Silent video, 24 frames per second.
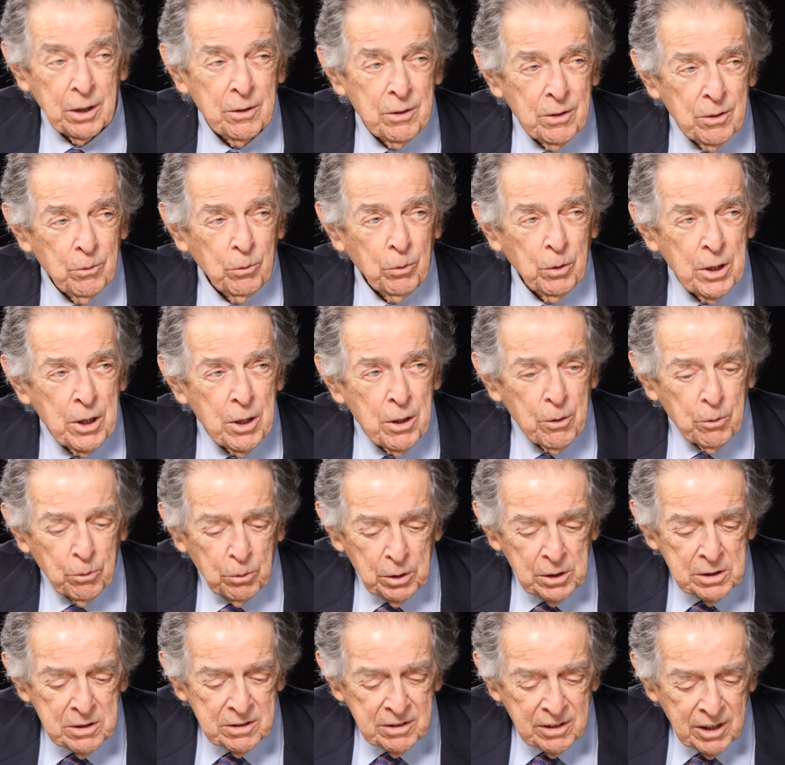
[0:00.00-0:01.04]
of the
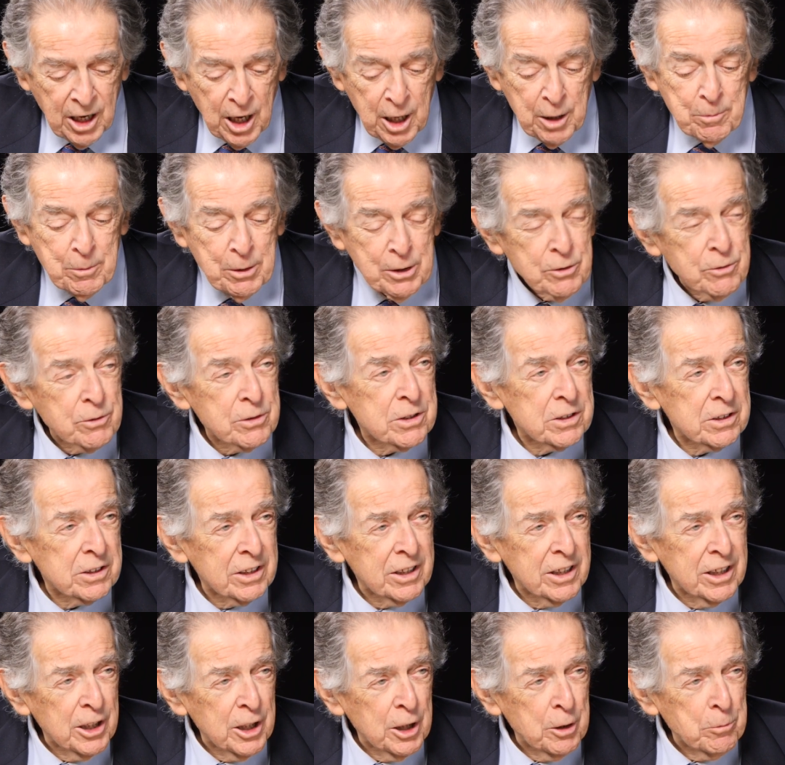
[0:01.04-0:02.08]
ones that I'm
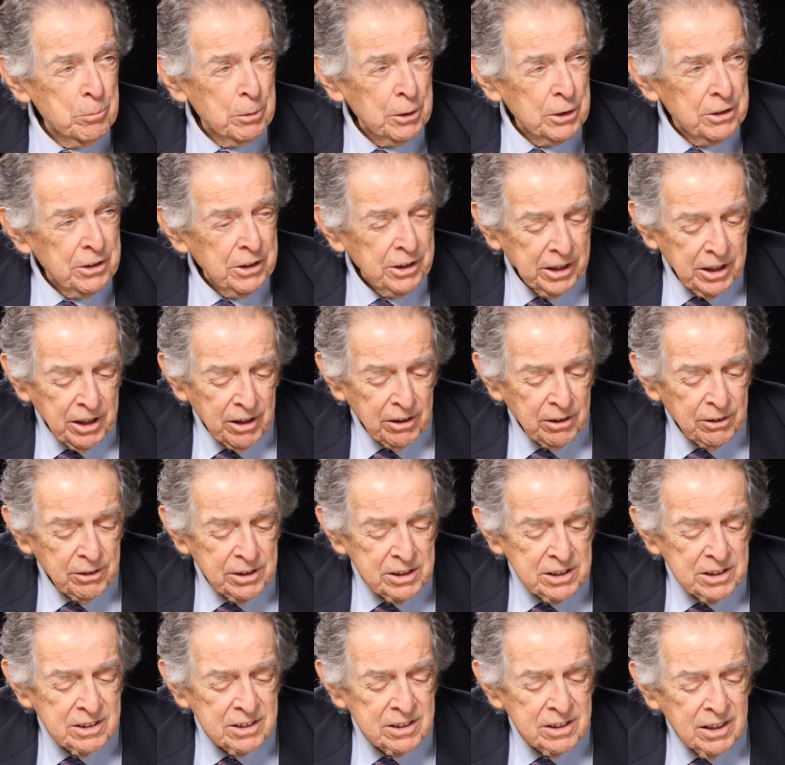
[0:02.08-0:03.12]
interested in particular
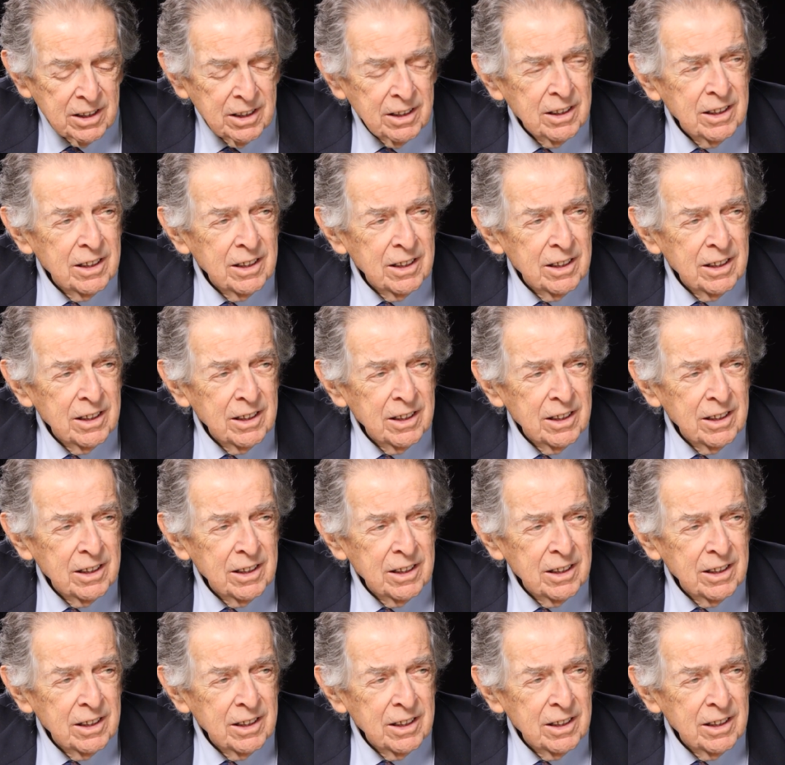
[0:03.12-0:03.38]
is